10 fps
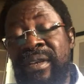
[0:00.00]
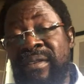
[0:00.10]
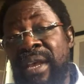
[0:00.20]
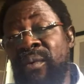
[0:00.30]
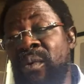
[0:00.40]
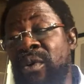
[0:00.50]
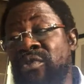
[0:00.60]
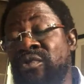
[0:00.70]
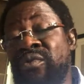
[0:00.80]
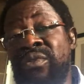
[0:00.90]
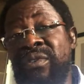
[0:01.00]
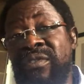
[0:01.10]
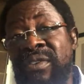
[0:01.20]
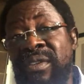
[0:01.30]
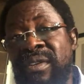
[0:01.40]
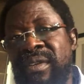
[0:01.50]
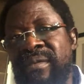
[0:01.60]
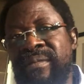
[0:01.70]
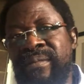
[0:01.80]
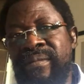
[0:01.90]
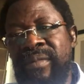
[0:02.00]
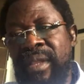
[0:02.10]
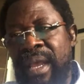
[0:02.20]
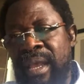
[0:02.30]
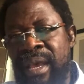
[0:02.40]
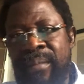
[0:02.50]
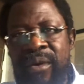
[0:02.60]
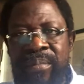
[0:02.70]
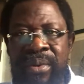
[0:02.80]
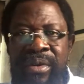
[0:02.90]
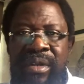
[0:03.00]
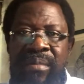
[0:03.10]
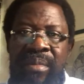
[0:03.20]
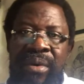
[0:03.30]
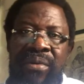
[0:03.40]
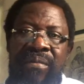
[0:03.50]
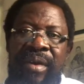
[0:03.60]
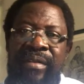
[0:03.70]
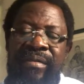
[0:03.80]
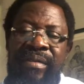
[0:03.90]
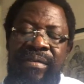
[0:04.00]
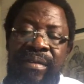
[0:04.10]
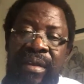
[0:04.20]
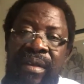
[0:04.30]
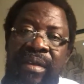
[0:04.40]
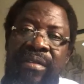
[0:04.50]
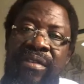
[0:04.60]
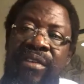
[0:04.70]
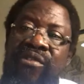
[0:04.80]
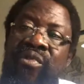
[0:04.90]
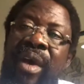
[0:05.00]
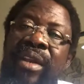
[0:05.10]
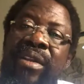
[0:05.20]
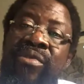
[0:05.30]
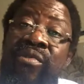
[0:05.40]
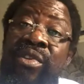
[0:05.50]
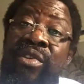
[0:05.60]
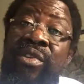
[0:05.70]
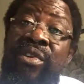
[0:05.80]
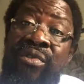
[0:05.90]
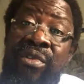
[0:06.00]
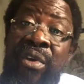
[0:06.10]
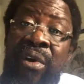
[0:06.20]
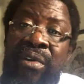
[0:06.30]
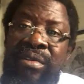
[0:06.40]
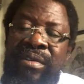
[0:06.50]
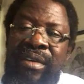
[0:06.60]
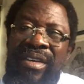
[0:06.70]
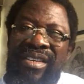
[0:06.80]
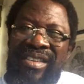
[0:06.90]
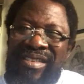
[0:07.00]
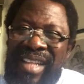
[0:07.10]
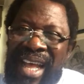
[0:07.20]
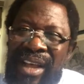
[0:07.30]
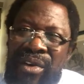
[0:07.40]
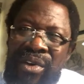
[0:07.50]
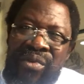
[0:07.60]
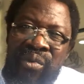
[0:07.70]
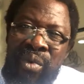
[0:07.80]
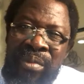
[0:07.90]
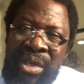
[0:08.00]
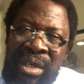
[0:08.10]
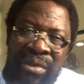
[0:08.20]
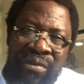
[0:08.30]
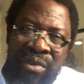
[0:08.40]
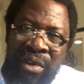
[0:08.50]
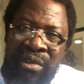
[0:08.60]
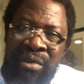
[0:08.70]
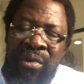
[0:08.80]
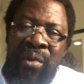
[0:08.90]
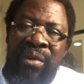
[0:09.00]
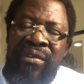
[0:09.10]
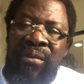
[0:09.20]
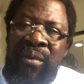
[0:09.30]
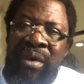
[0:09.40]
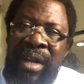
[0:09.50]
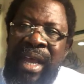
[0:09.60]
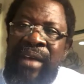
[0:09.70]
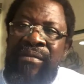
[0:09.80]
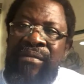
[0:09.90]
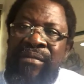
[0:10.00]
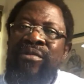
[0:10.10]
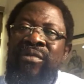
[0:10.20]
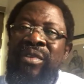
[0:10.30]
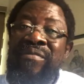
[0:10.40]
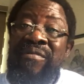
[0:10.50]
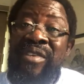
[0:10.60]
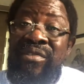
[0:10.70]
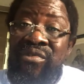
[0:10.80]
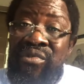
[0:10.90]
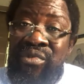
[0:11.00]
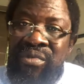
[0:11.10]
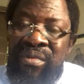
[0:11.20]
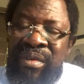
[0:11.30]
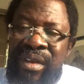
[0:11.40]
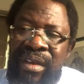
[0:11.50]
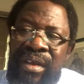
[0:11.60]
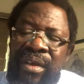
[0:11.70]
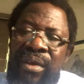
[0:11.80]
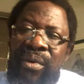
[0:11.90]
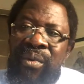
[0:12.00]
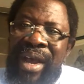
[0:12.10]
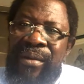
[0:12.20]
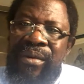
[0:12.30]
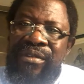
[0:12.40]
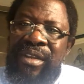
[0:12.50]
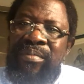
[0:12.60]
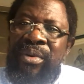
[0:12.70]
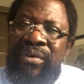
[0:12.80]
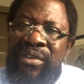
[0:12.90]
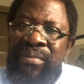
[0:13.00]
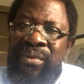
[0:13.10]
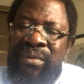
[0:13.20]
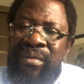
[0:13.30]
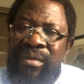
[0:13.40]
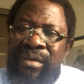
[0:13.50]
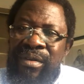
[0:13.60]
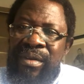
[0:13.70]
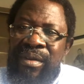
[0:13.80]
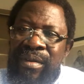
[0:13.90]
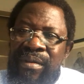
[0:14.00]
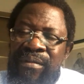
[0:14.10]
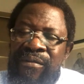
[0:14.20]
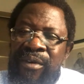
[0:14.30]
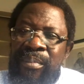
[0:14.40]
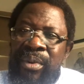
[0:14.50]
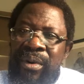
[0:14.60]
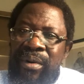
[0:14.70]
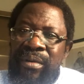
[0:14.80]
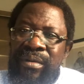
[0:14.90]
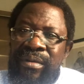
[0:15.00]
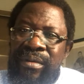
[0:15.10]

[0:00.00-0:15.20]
As I walked through your city, I came upon the monument says to, her, to the unknown God, says, That God whom ye do not know is the one I have come to reveal to you. Why was it possible for Paul